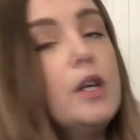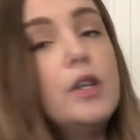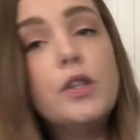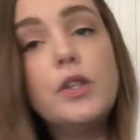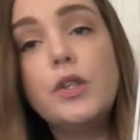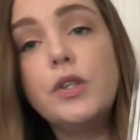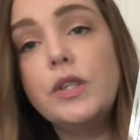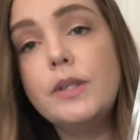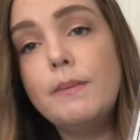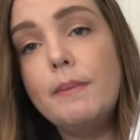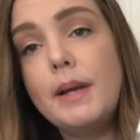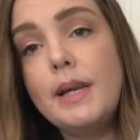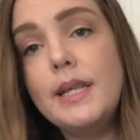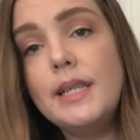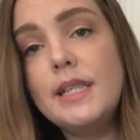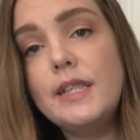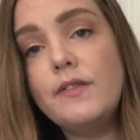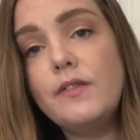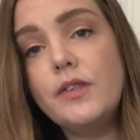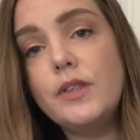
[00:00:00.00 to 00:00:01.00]
So there's many
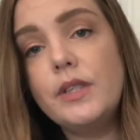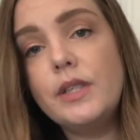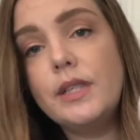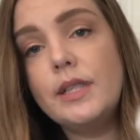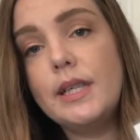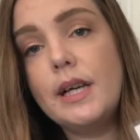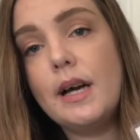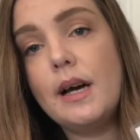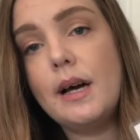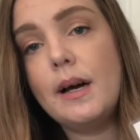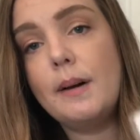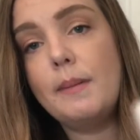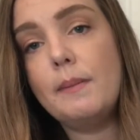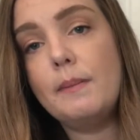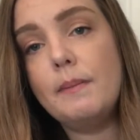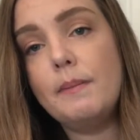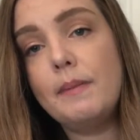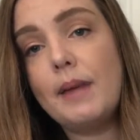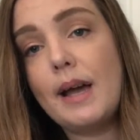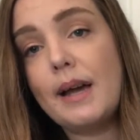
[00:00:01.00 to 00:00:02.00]
different
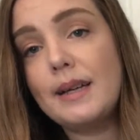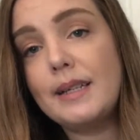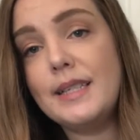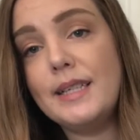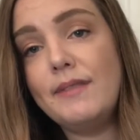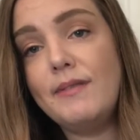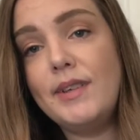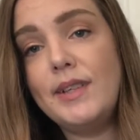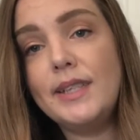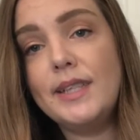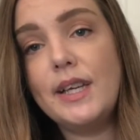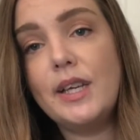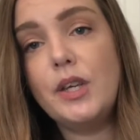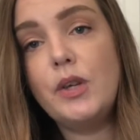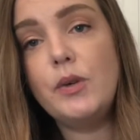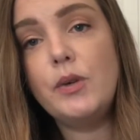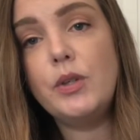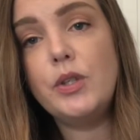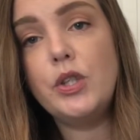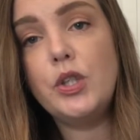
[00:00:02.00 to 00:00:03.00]
activities that you
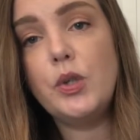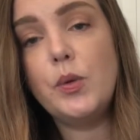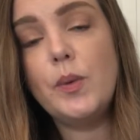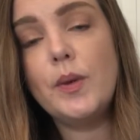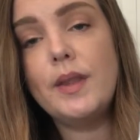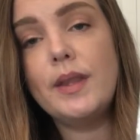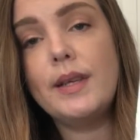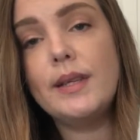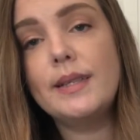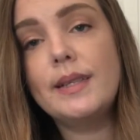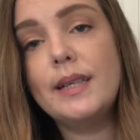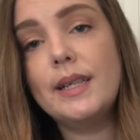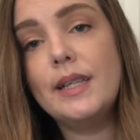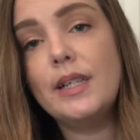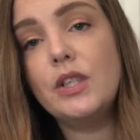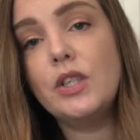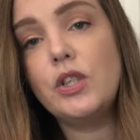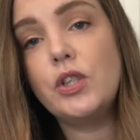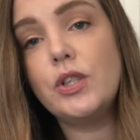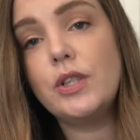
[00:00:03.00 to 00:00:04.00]
can do with this, and
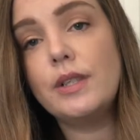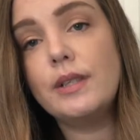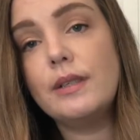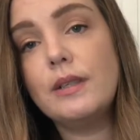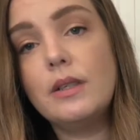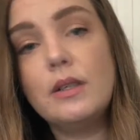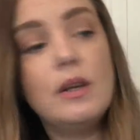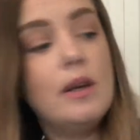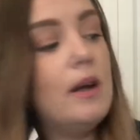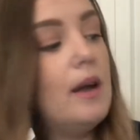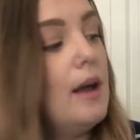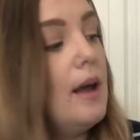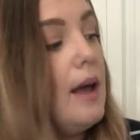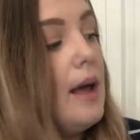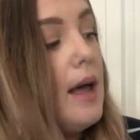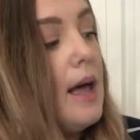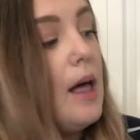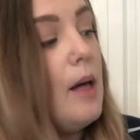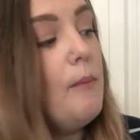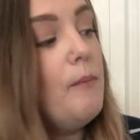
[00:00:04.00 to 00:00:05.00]
it's just
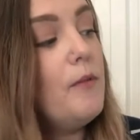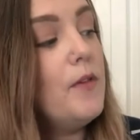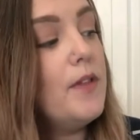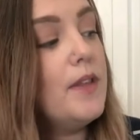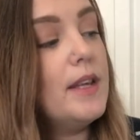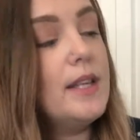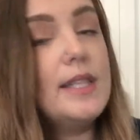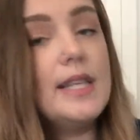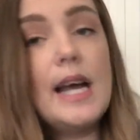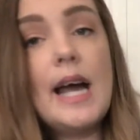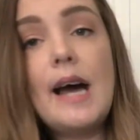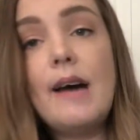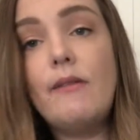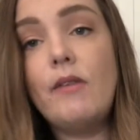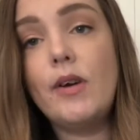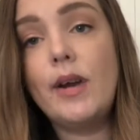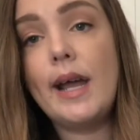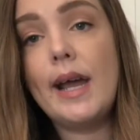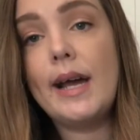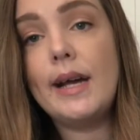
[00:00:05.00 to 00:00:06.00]
a helpful thing to have
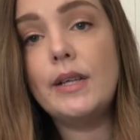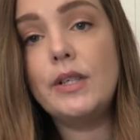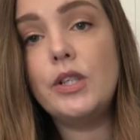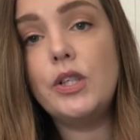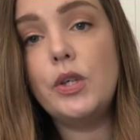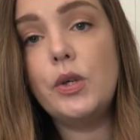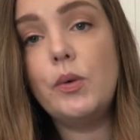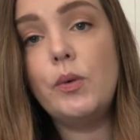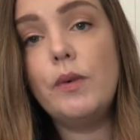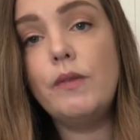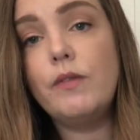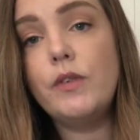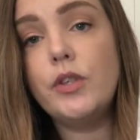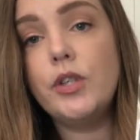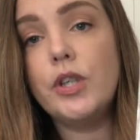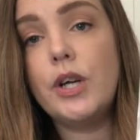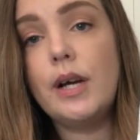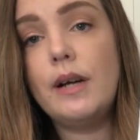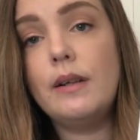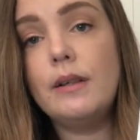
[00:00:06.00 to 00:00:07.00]
on hand too if your
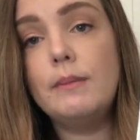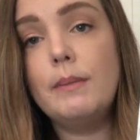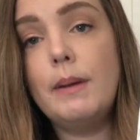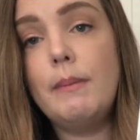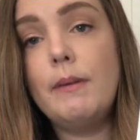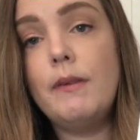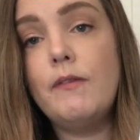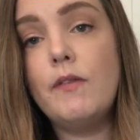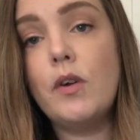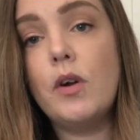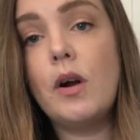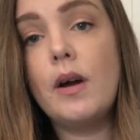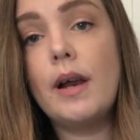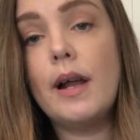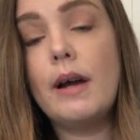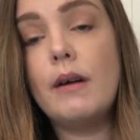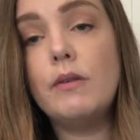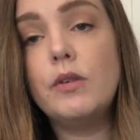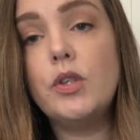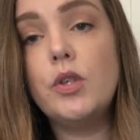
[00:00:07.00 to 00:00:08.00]
child maybe forgot
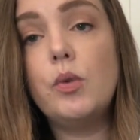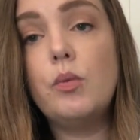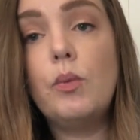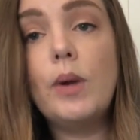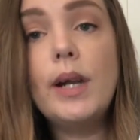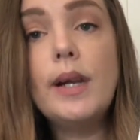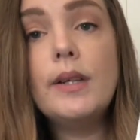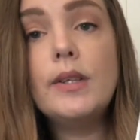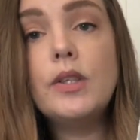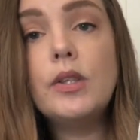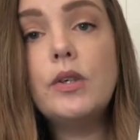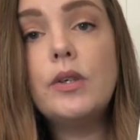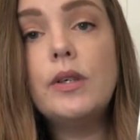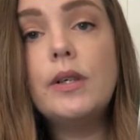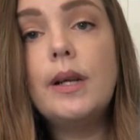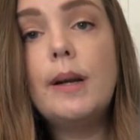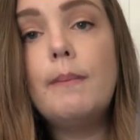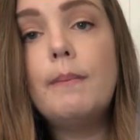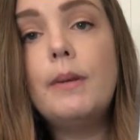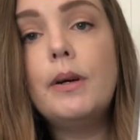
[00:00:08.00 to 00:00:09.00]
how to write a certain
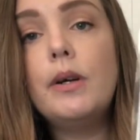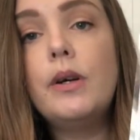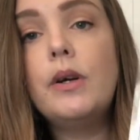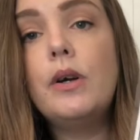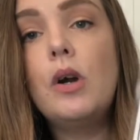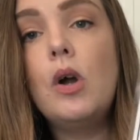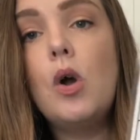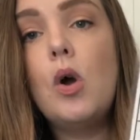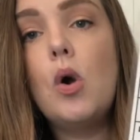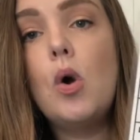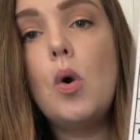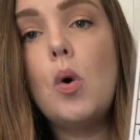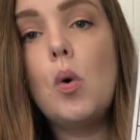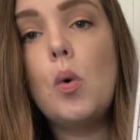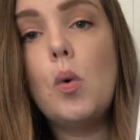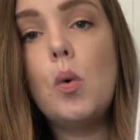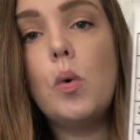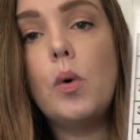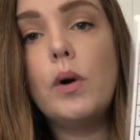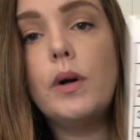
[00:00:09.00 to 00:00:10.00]
number
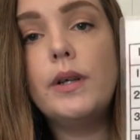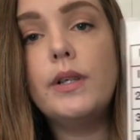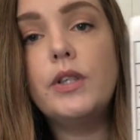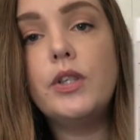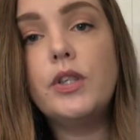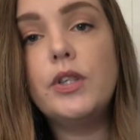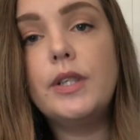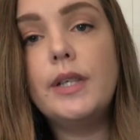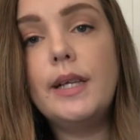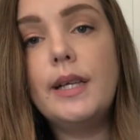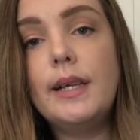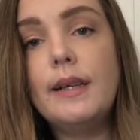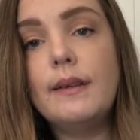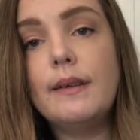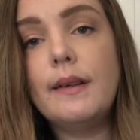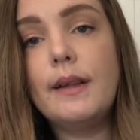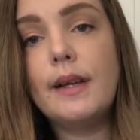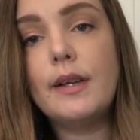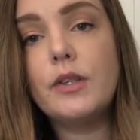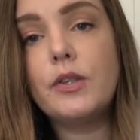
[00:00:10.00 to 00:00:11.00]
or is just needing a
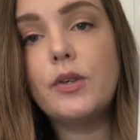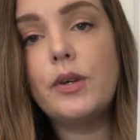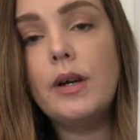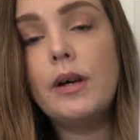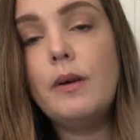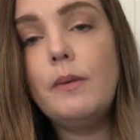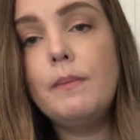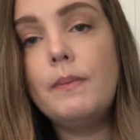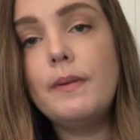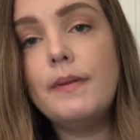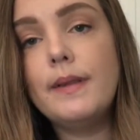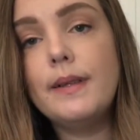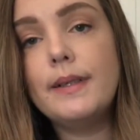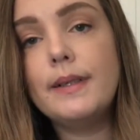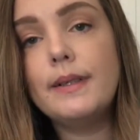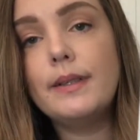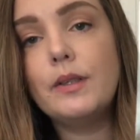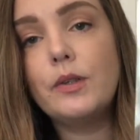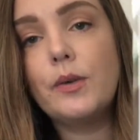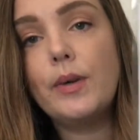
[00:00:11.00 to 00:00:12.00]
little extra help. This
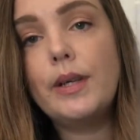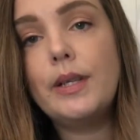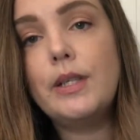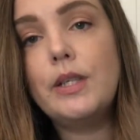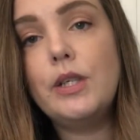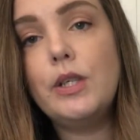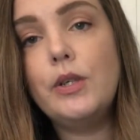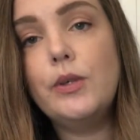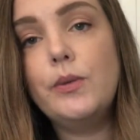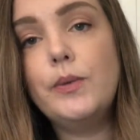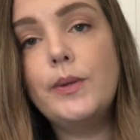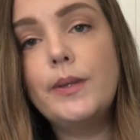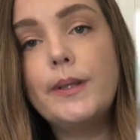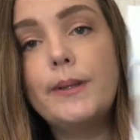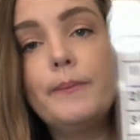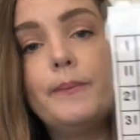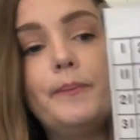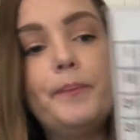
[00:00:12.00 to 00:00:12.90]
is great to use.